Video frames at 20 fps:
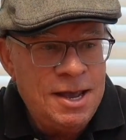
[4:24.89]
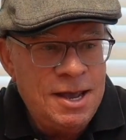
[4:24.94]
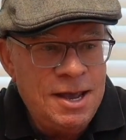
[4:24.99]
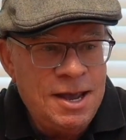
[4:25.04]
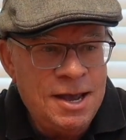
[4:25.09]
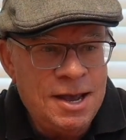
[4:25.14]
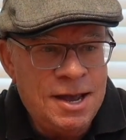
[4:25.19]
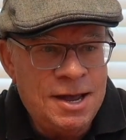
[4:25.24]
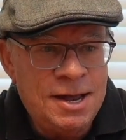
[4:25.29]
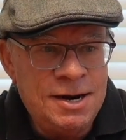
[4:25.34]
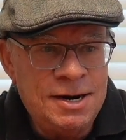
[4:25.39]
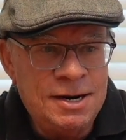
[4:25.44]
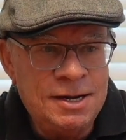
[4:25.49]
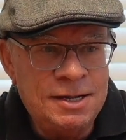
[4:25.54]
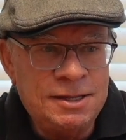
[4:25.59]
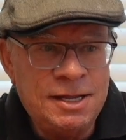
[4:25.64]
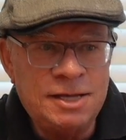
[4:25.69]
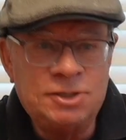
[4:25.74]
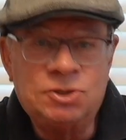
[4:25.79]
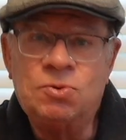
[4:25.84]
And
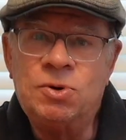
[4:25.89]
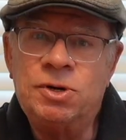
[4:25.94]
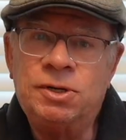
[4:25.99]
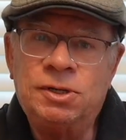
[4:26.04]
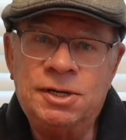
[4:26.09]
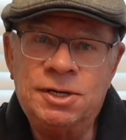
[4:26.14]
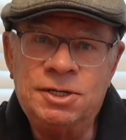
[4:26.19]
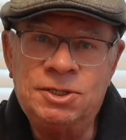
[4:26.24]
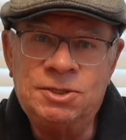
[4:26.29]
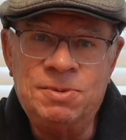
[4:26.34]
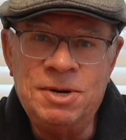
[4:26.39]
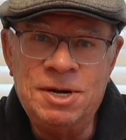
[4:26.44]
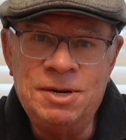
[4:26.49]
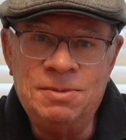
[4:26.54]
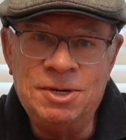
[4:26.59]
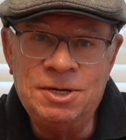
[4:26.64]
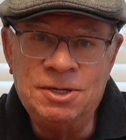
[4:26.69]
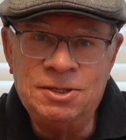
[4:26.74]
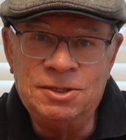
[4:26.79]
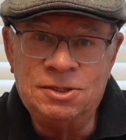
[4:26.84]
that's what
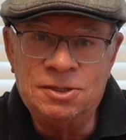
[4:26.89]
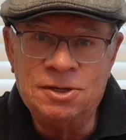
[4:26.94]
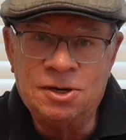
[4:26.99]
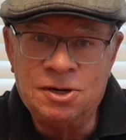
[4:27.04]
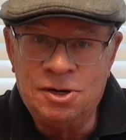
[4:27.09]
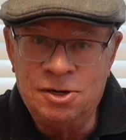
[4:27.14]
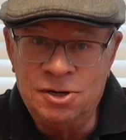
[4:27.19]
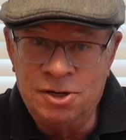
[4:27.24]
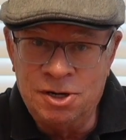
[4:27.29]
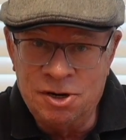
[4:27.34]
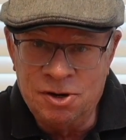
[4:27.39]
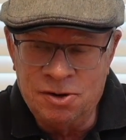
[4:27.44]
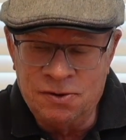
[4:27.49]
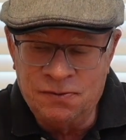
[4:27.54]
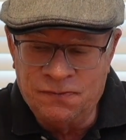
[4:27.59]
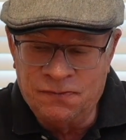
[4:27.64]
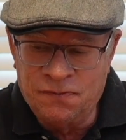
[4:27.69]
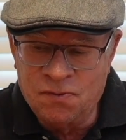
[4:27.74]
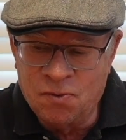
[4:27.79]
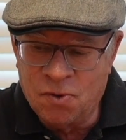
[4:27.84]
Lensbabies are known
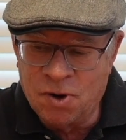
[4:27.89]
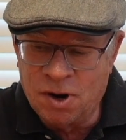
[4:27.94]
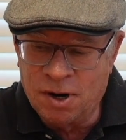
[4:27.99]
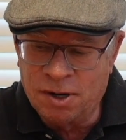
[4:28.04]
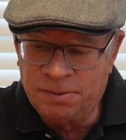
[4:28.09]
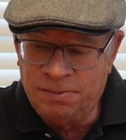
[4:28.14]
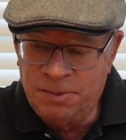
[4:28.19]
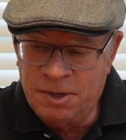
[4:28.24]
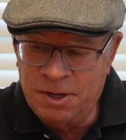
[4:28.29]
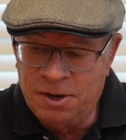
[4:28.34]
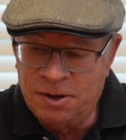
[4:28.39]
for.